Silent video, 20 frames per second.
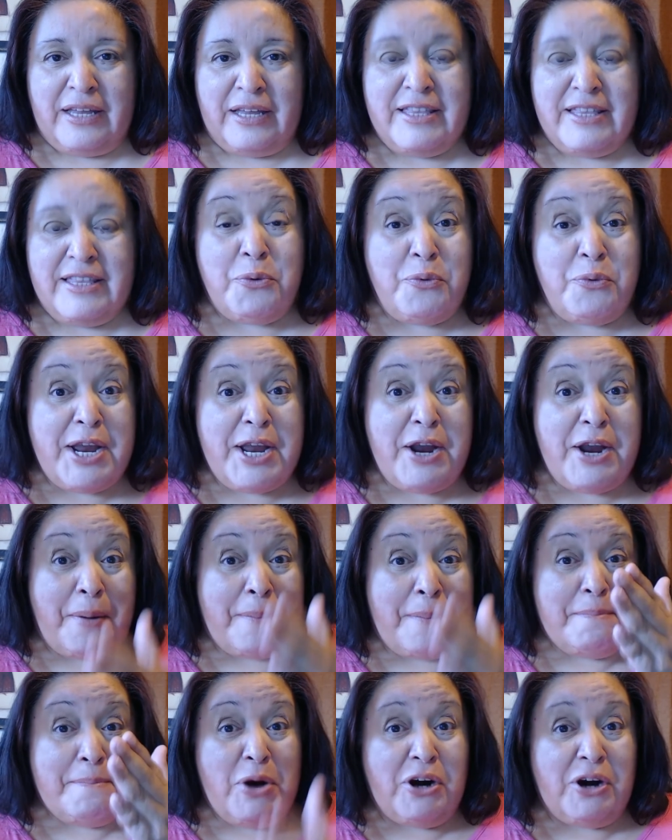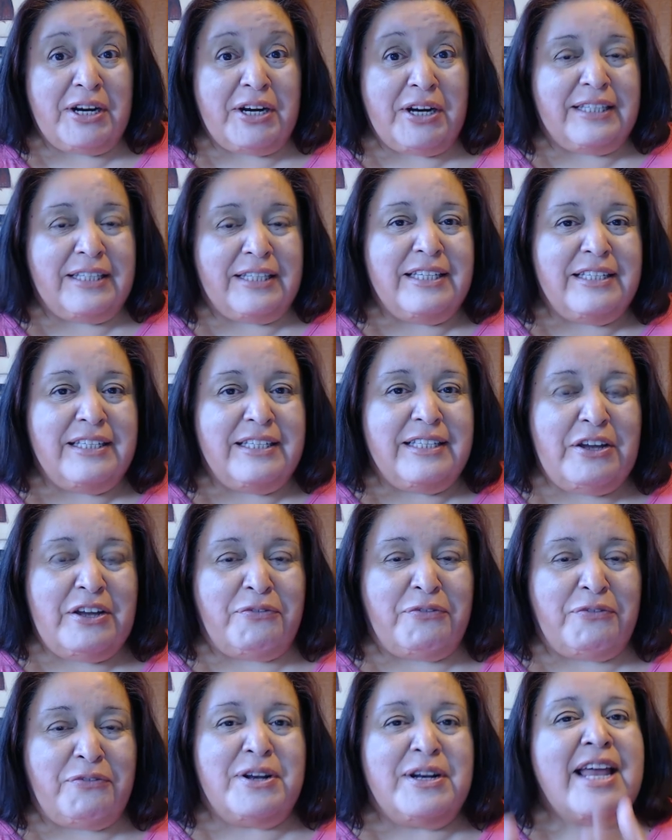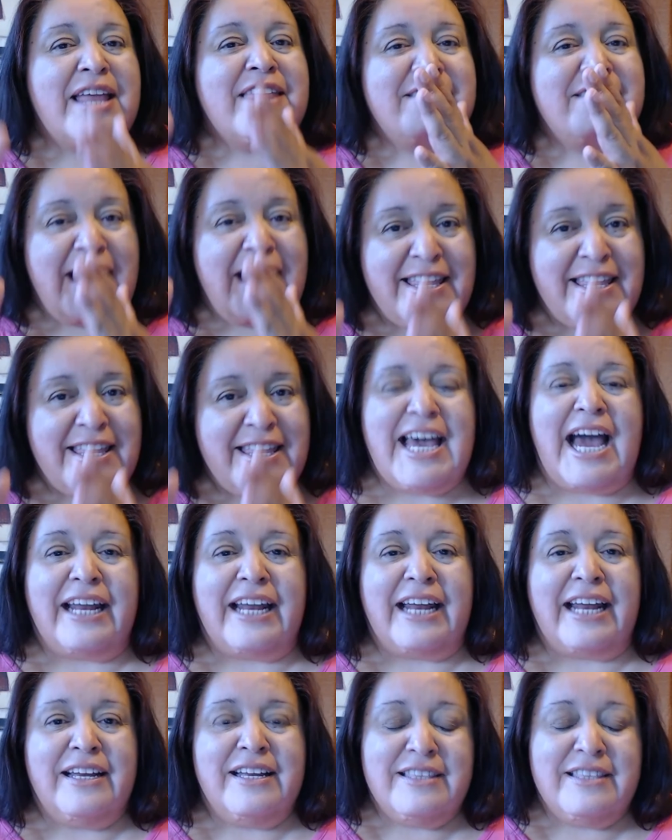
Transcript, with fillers: that we are markedly different than that